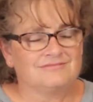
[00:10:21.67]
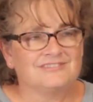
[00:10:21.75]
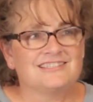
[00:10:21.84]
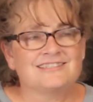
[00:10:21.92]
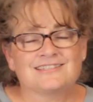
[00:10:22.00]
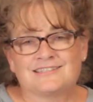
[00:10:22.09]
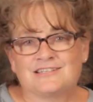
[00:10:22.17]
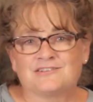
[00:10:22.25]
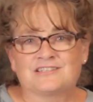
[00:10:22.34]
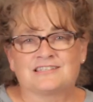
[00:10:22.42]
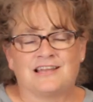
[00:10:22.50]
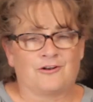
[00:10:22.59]
Jesus,
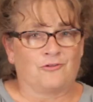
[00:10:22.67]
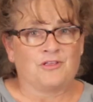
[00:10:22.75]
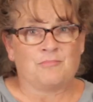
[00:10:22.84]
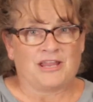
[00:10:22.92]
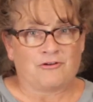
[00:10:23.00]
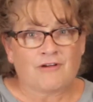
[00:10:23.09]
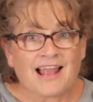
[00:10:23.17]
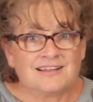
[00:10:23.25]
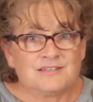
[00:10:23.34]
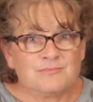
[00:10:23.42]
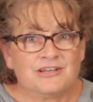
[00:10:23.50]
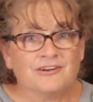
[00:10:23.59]
here's not only my
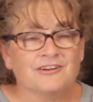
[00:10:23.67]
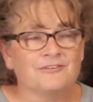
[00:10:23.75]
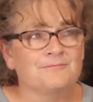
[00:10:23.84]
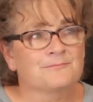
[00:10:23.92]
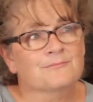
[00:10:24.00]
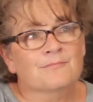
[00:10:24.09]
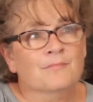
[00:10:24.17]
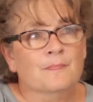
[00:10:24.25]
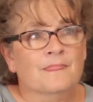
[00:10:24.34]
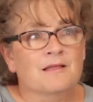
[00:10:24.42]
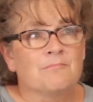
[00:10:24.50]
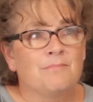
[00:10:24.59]
cracked mirror,
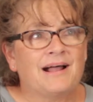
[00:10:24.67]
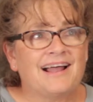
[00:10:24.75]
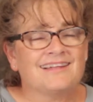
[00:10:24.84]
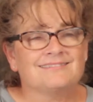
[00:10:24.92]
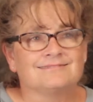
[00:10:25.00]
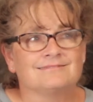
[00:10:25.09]
but